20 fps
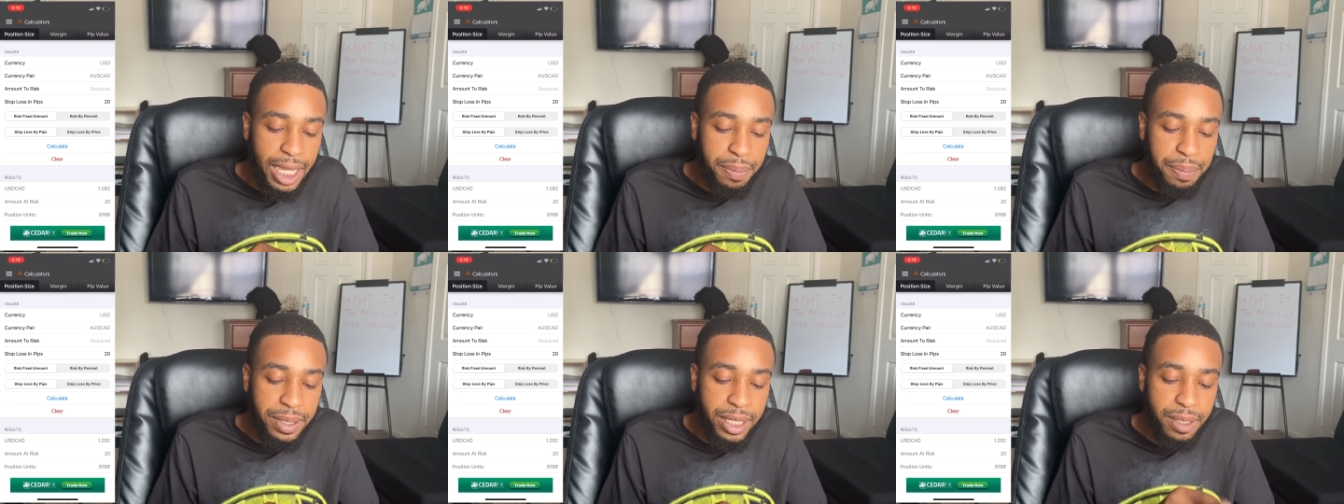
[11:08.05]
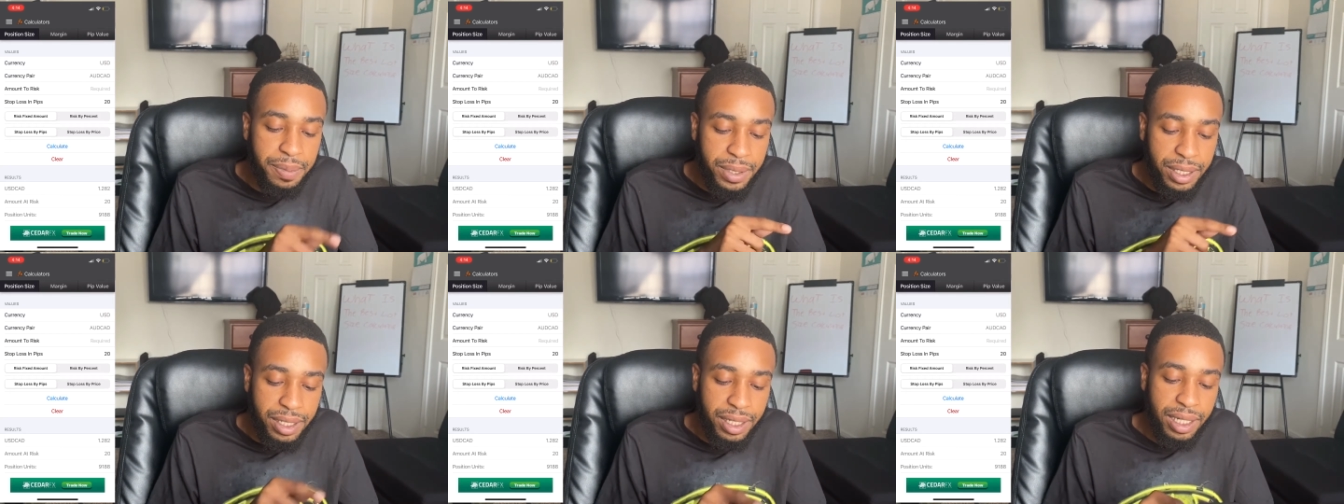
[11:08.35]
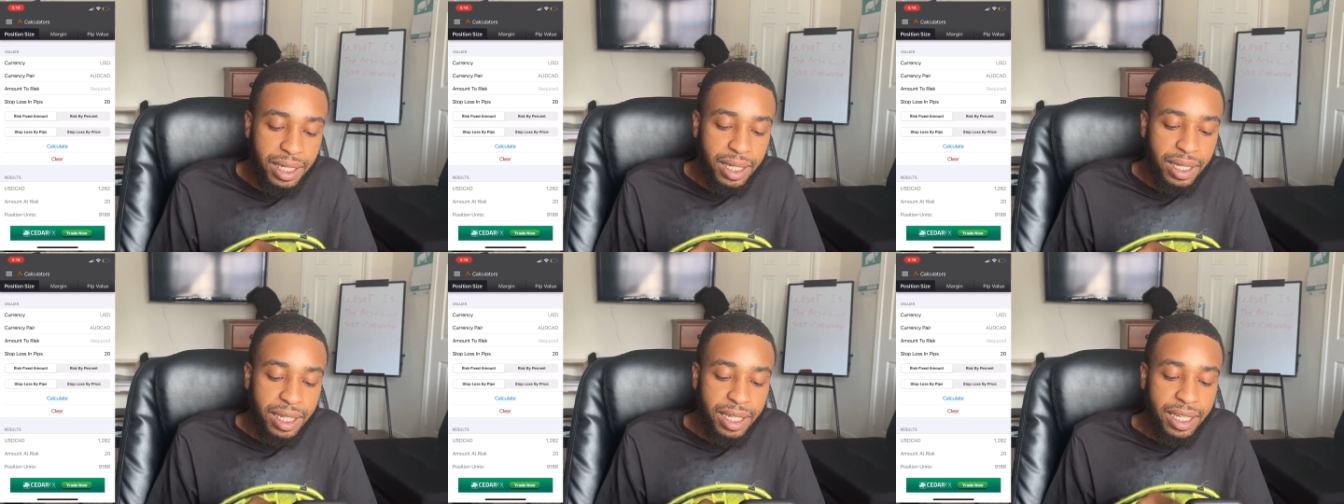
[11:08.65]
pips,
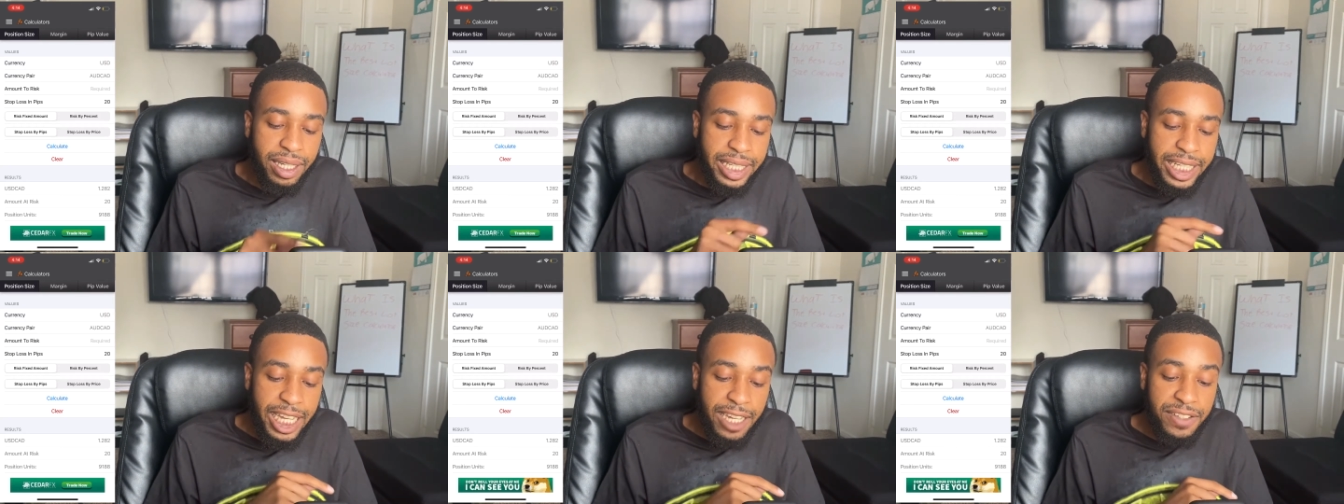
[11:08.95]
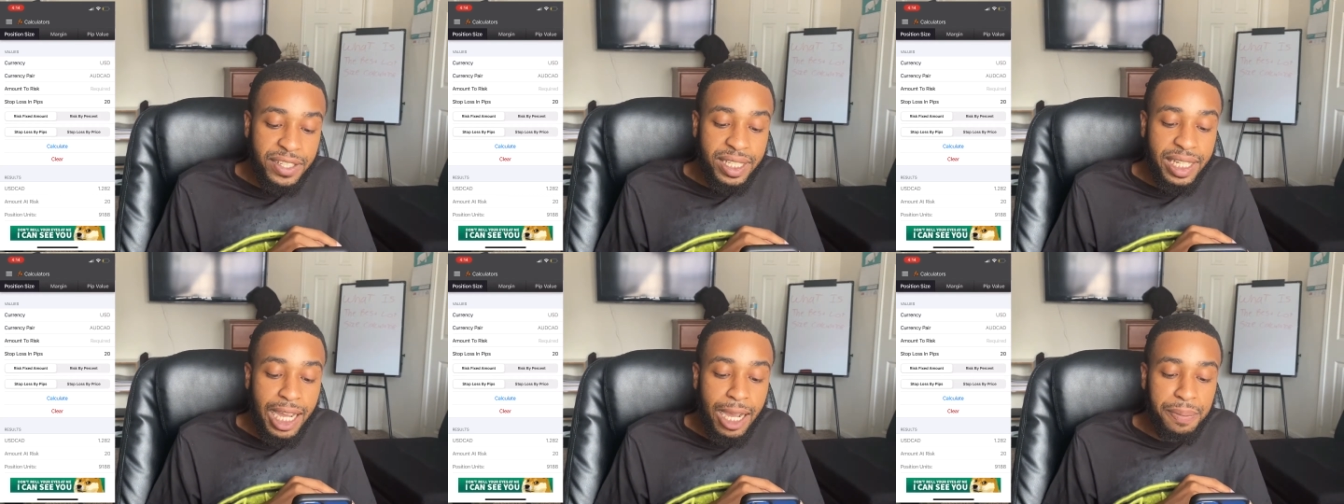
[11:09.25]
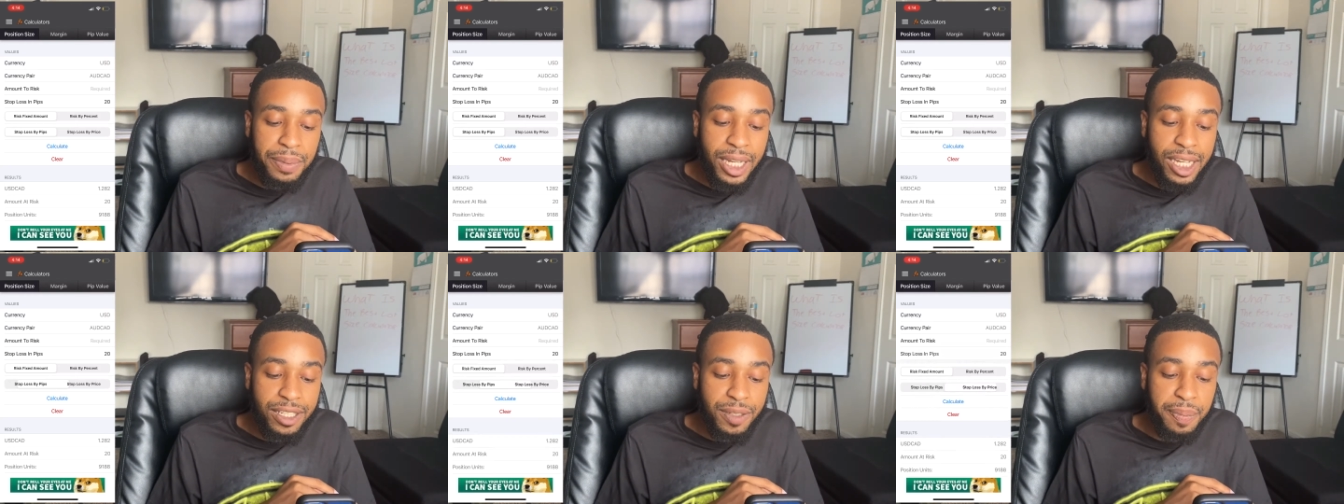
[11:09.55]
you have stop
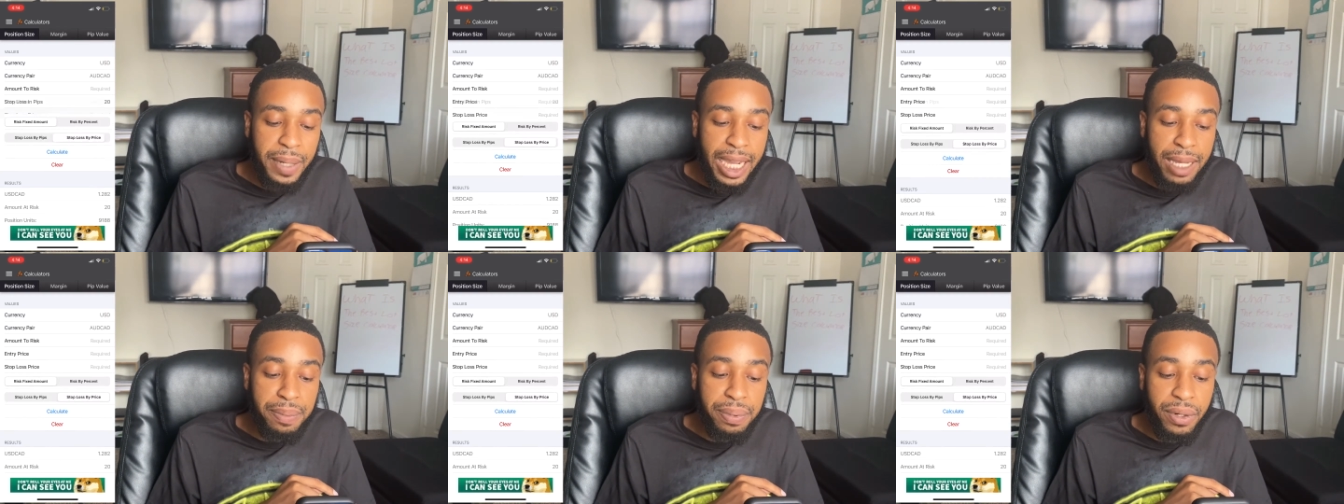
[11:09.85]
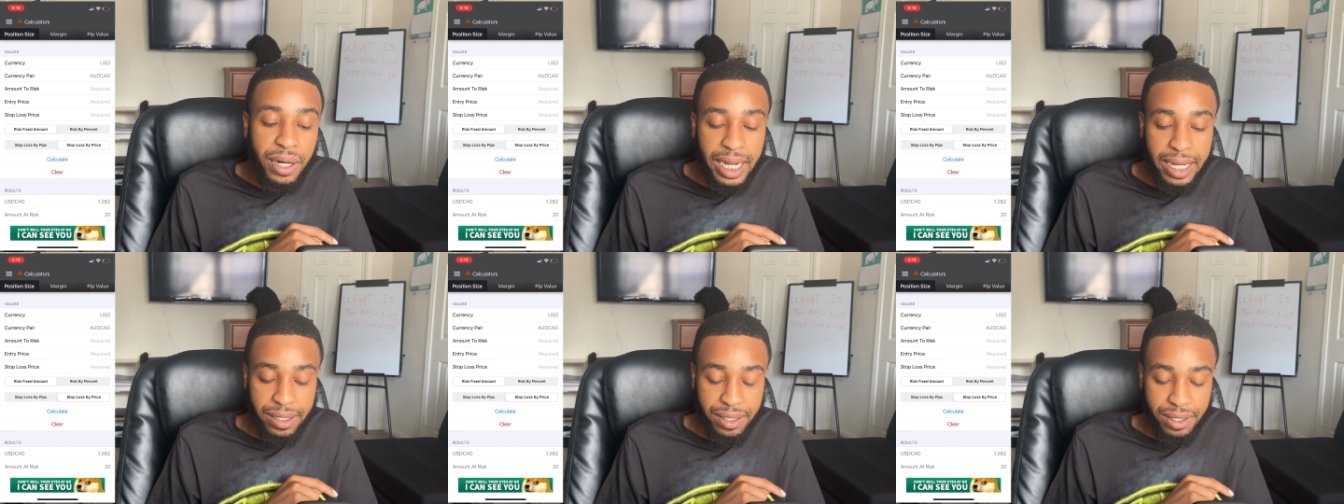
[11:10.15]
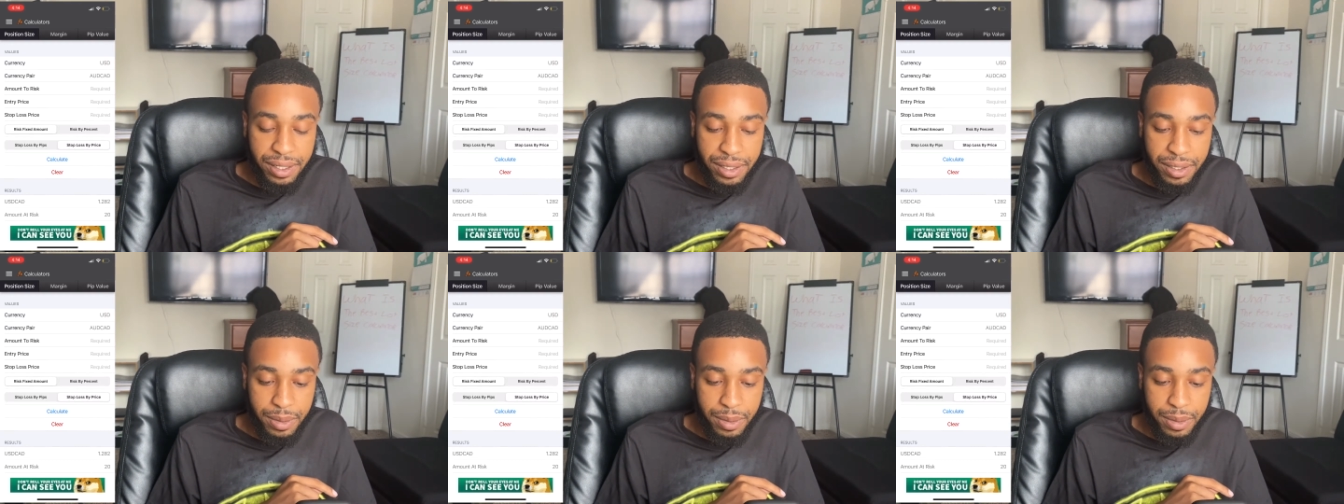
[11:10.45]
loss by price.